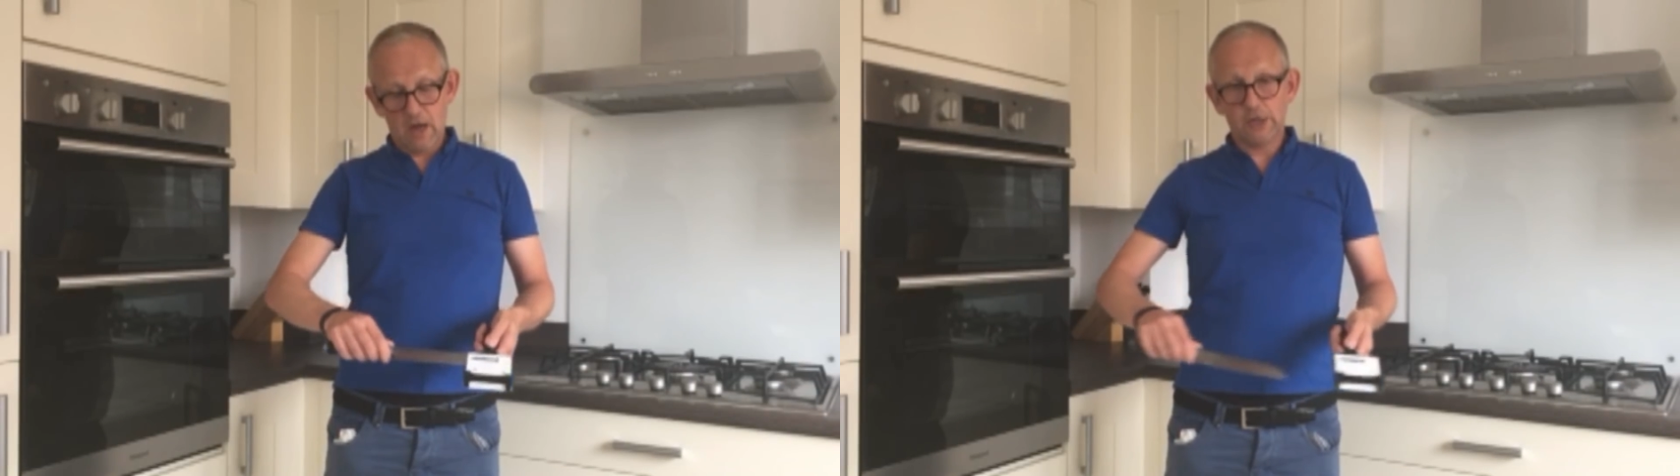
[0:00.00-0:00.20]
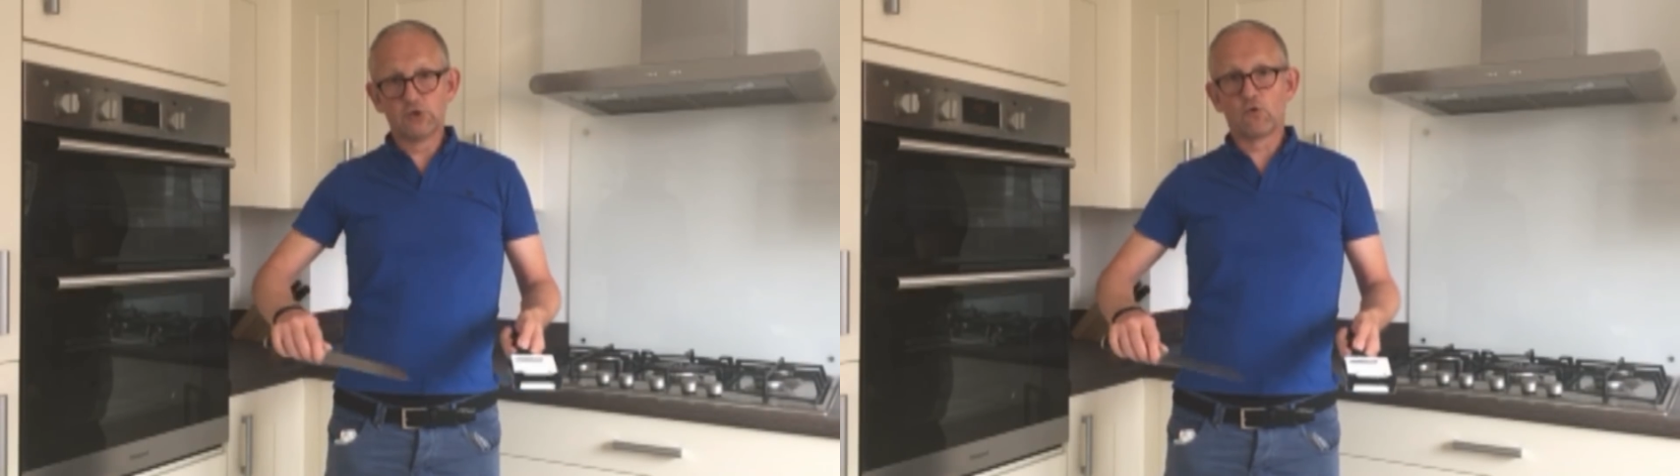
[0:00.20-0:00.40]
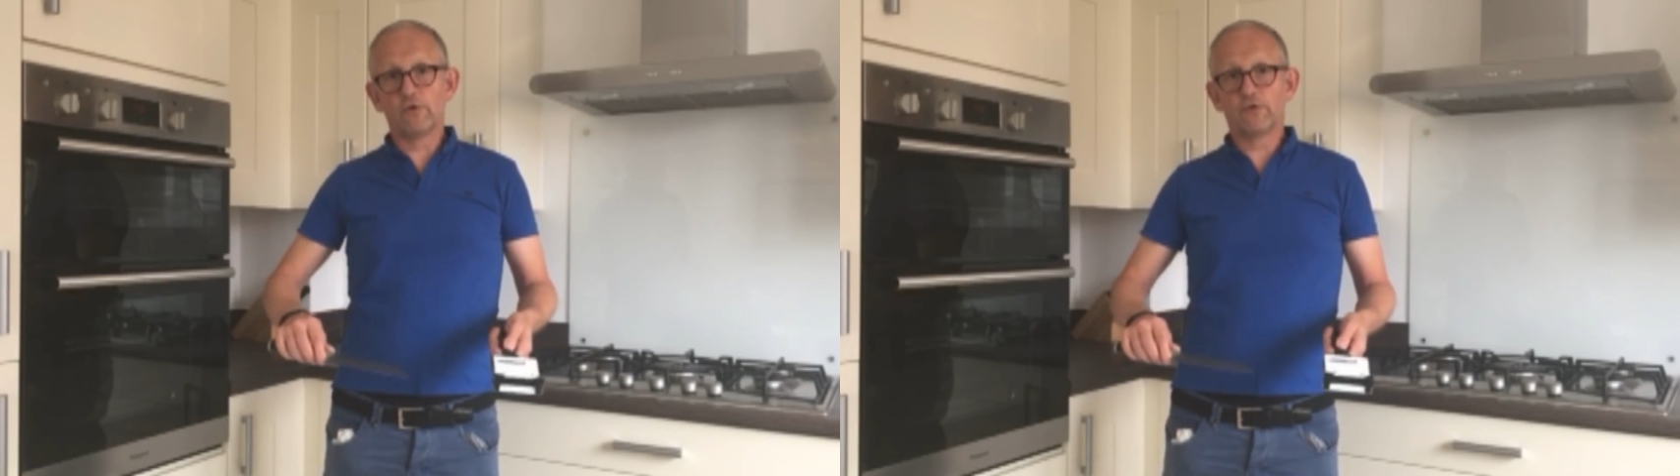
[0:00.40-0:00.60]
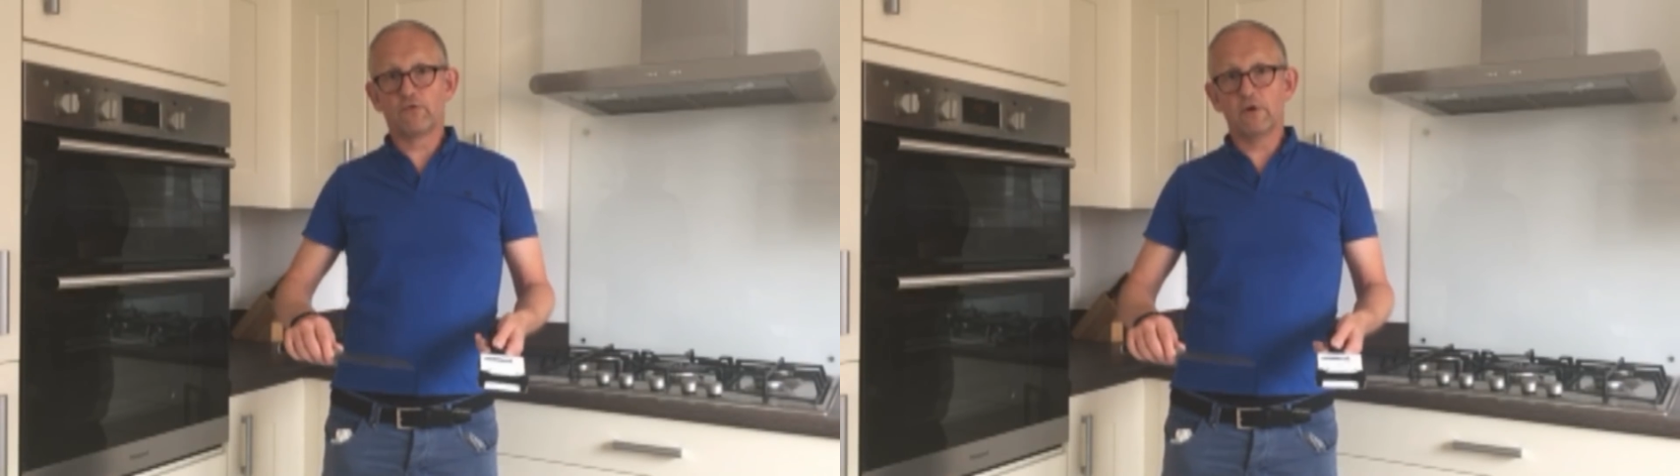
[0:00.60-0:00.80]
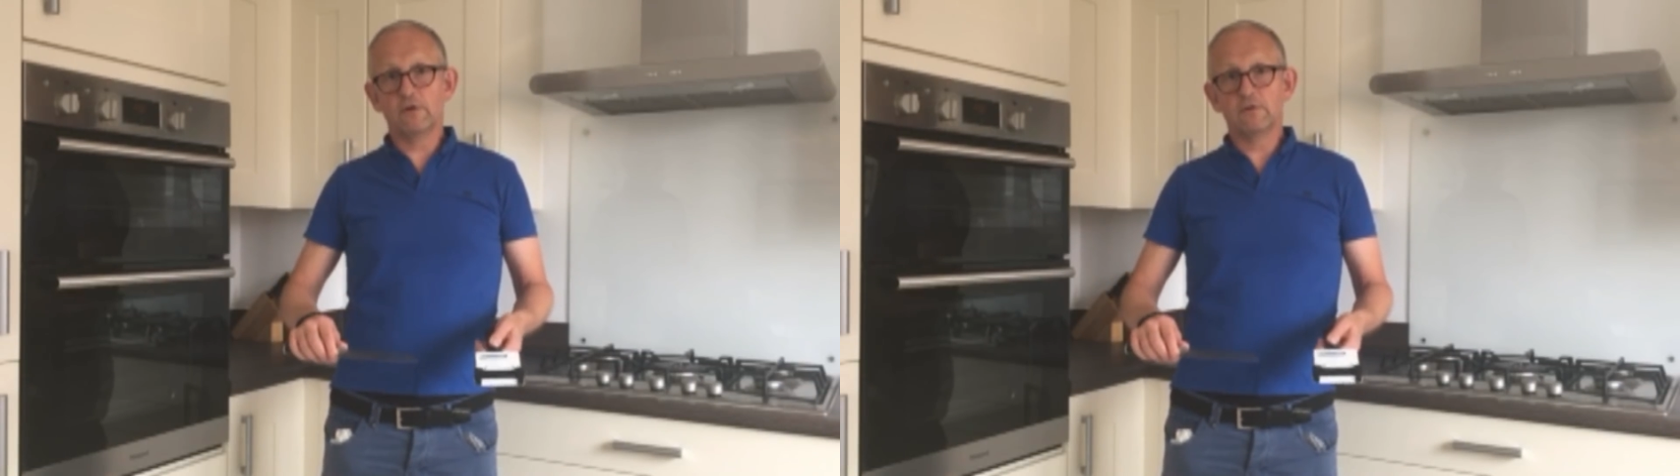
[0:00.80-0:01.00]
and draw it
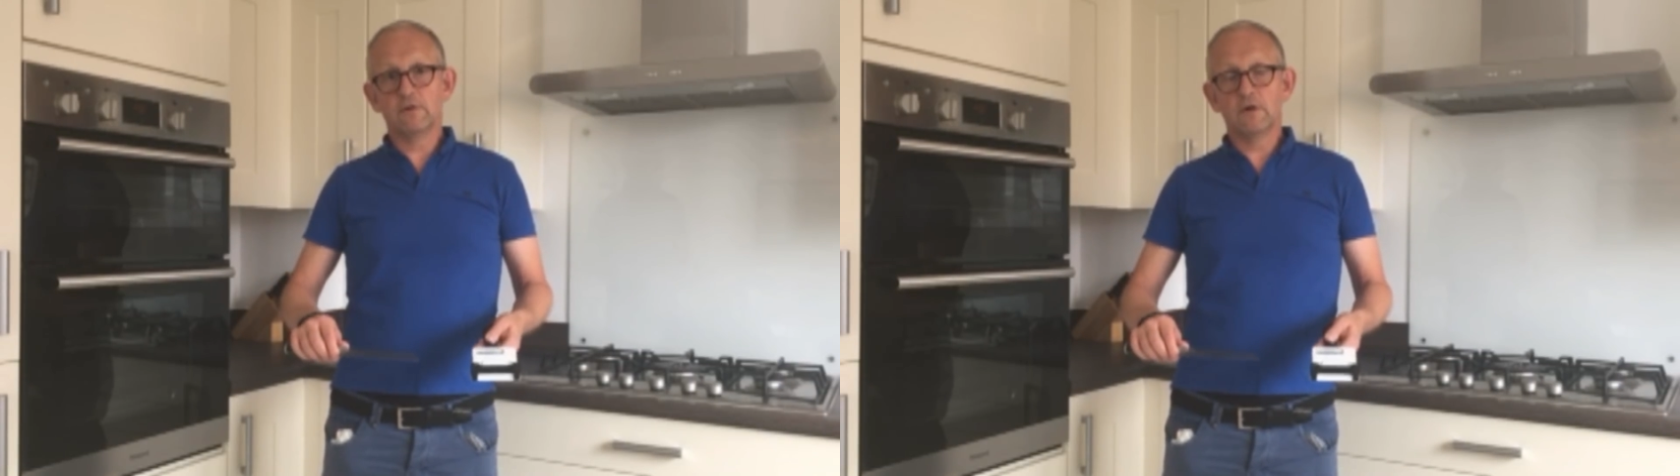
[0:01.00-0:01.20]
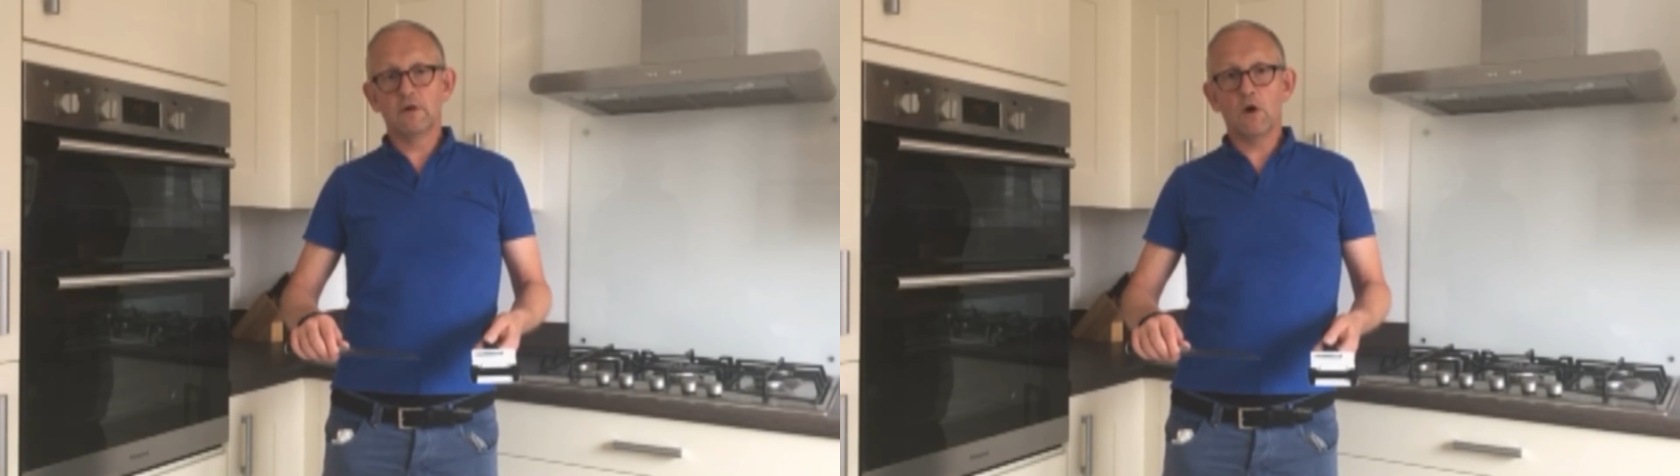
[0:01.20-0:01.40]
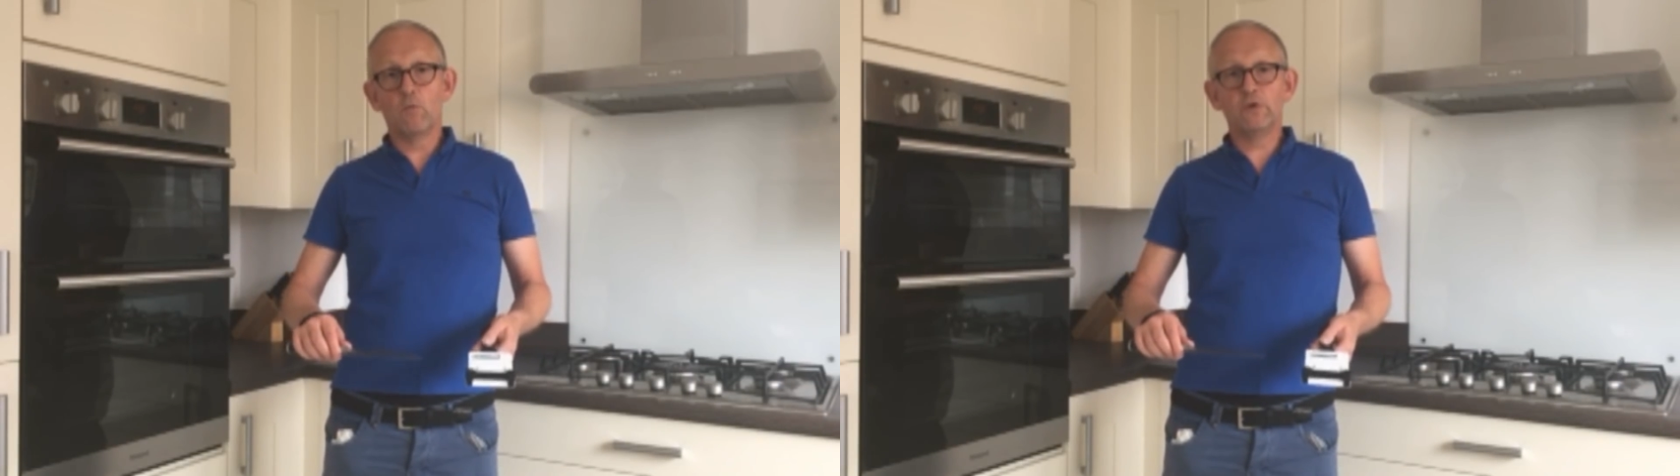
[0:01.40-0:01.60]
through, and